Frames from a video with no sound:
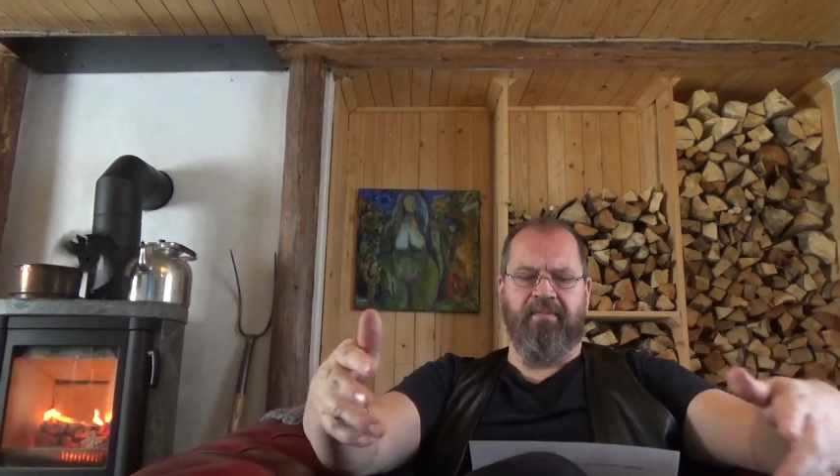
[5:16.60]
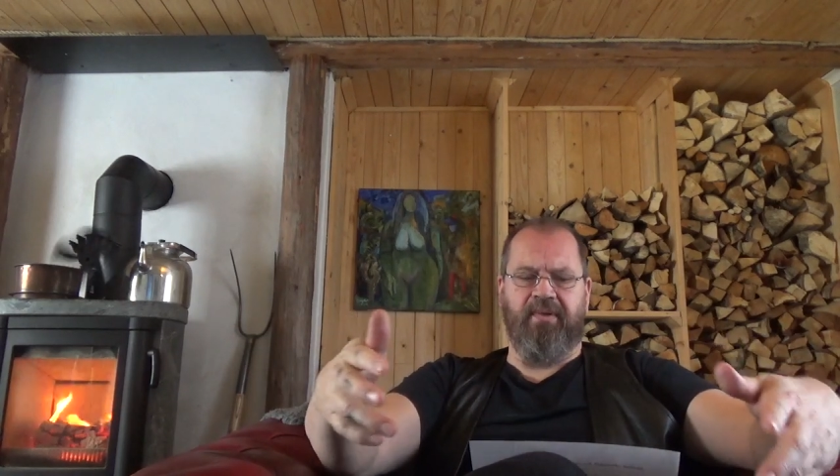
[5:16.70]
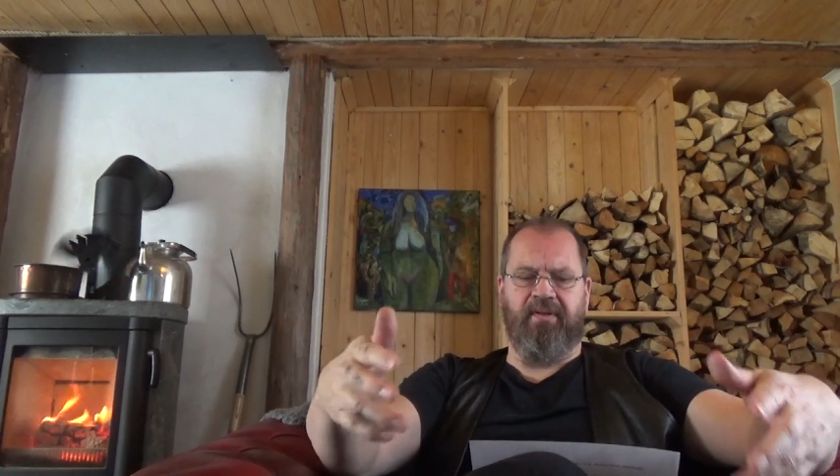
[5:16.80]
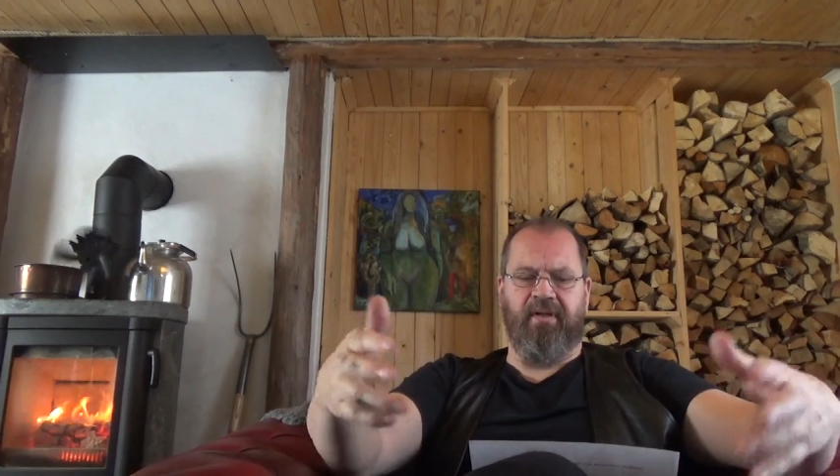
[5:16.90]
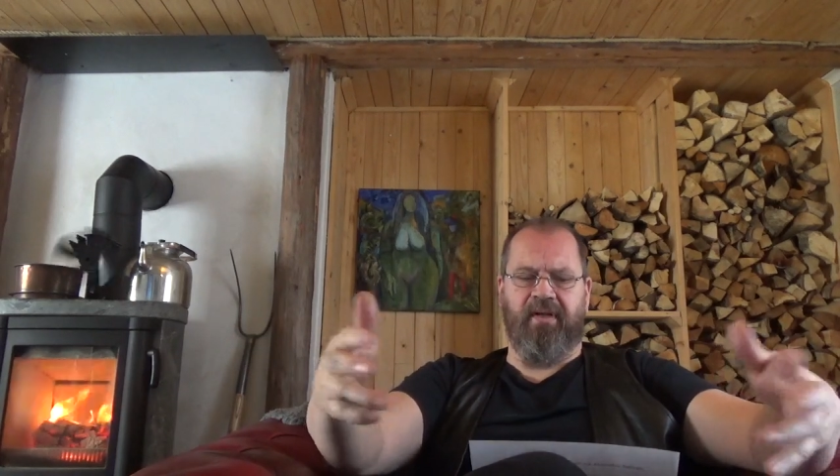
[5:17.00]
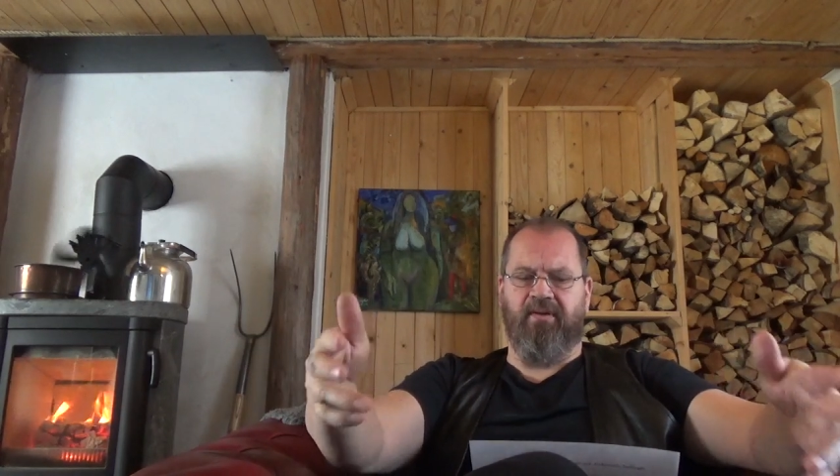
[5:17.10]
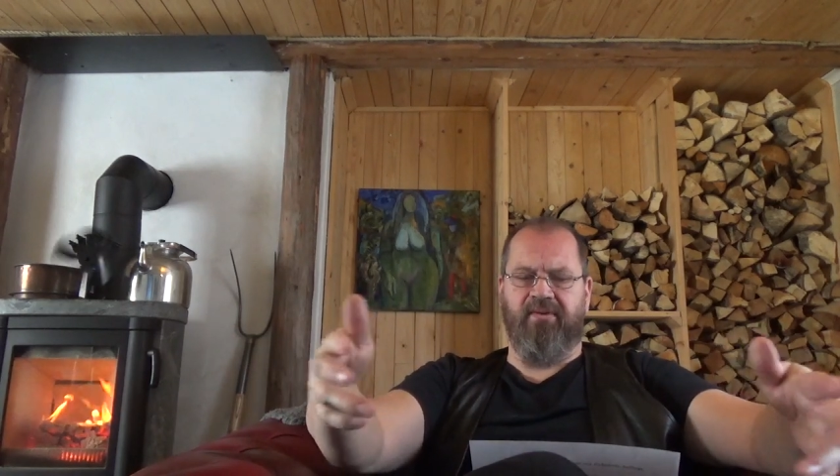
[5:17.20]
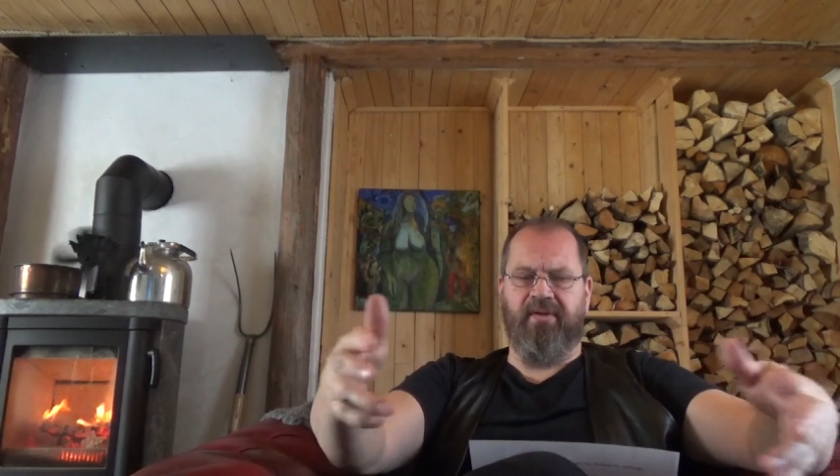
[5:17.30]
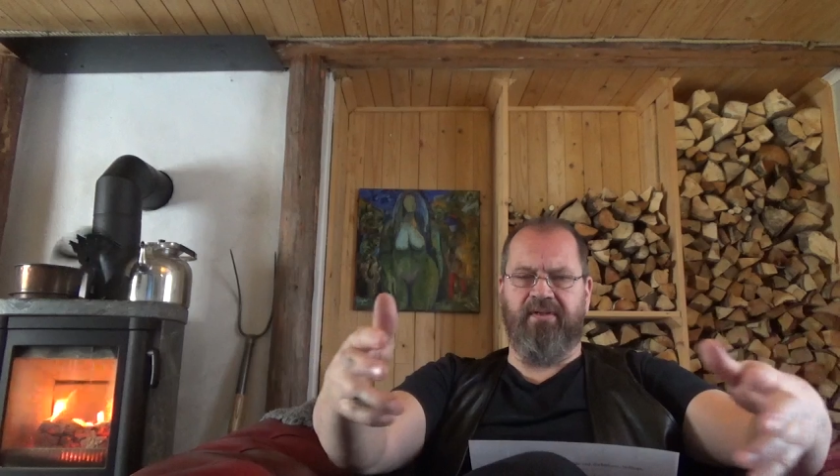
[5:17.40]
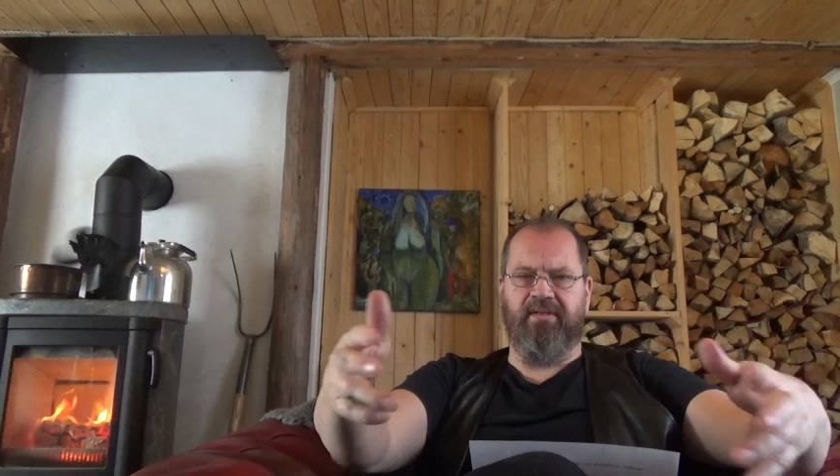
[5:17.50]
but I
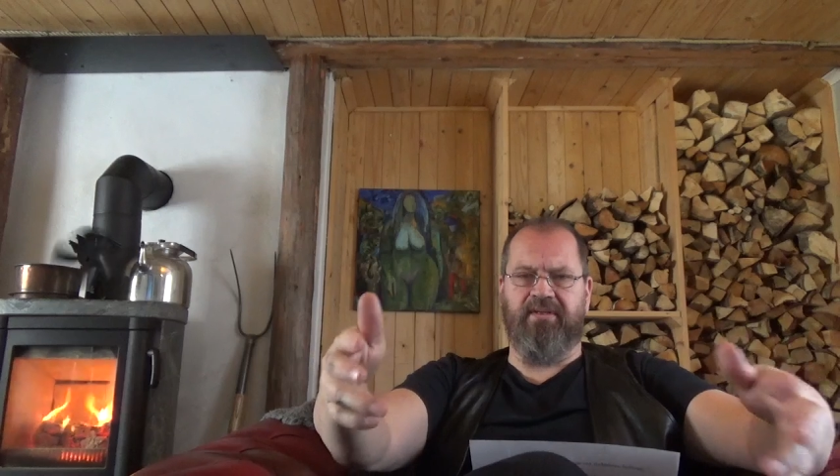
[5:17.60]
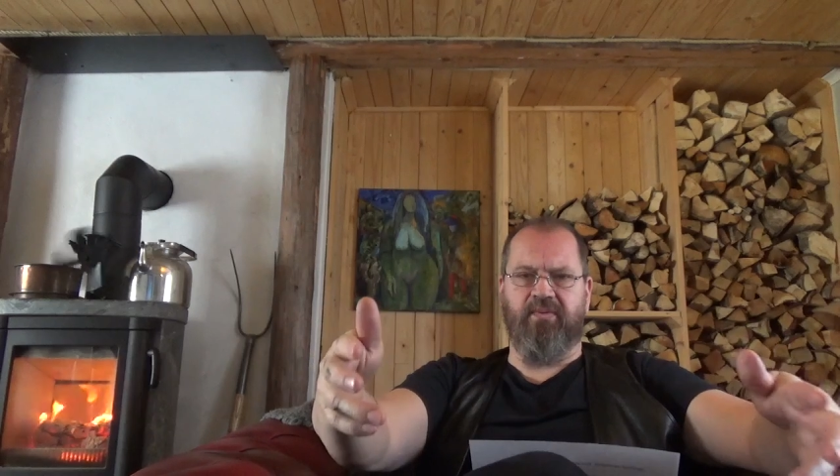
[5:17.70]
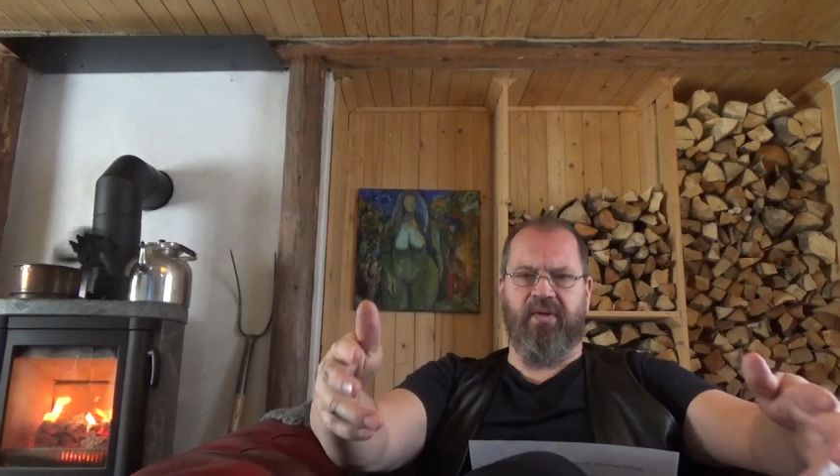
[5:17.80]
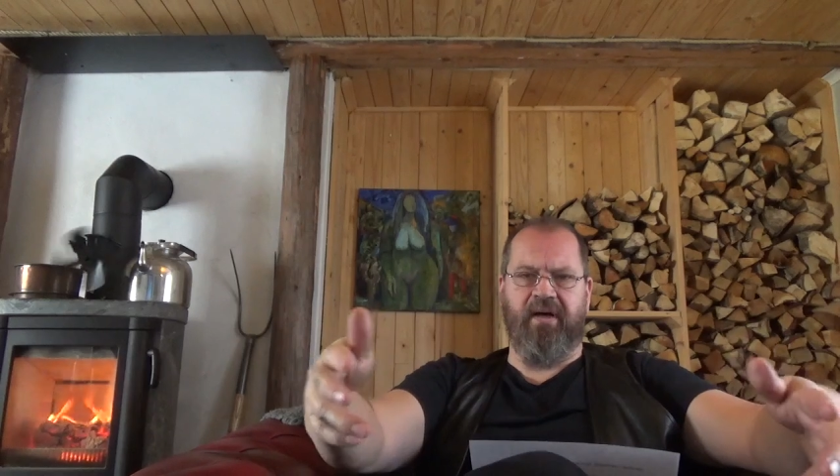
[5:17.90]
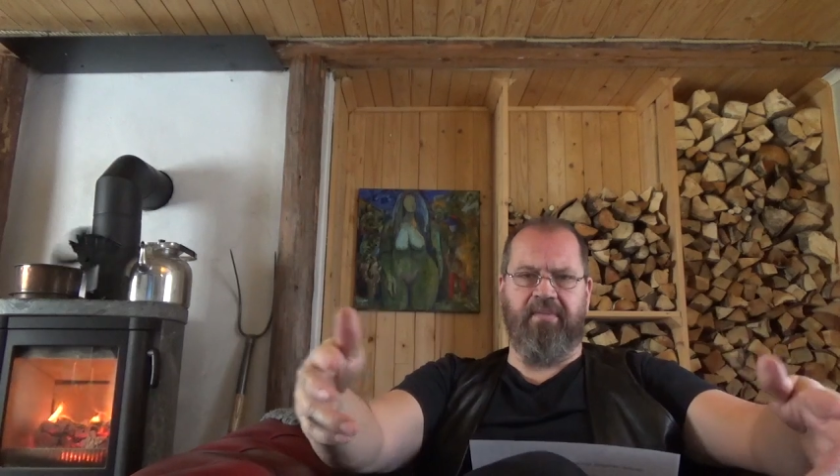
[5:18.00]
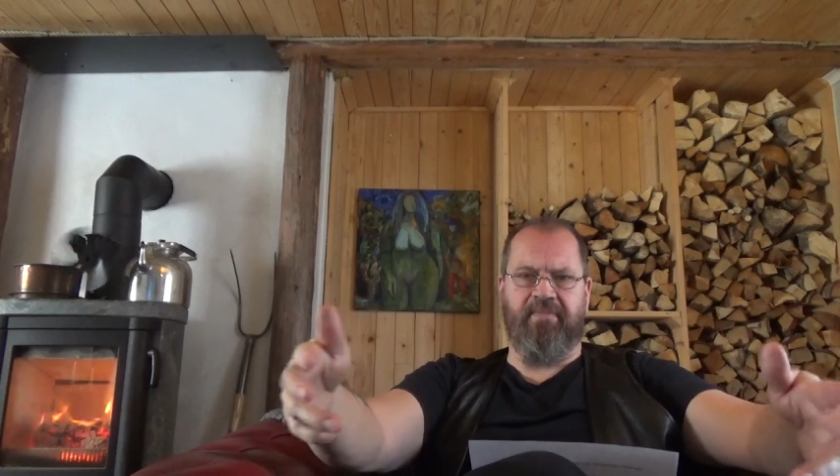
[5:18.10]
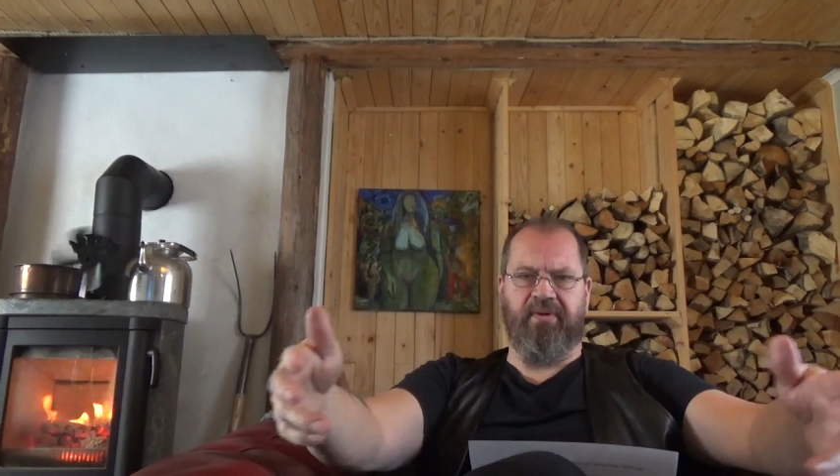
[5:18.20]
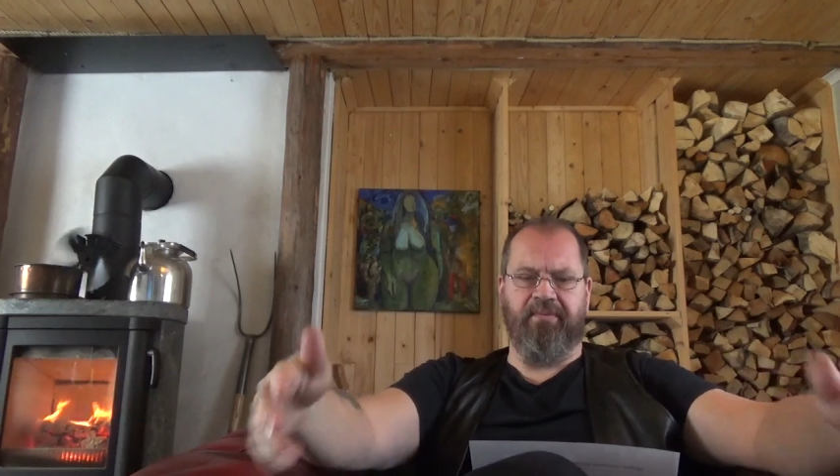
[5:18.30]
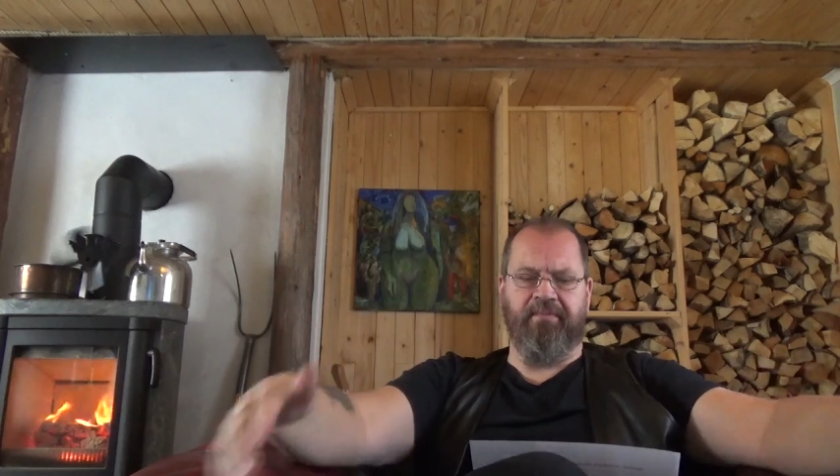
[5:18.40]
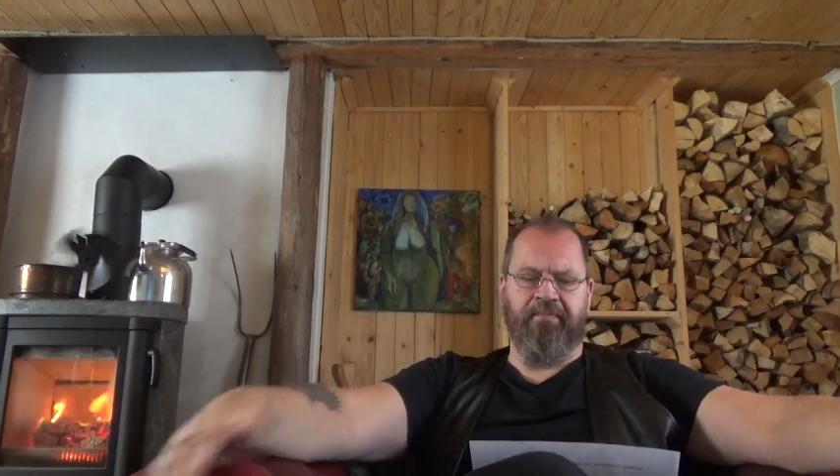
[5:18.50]
don't think this will happen.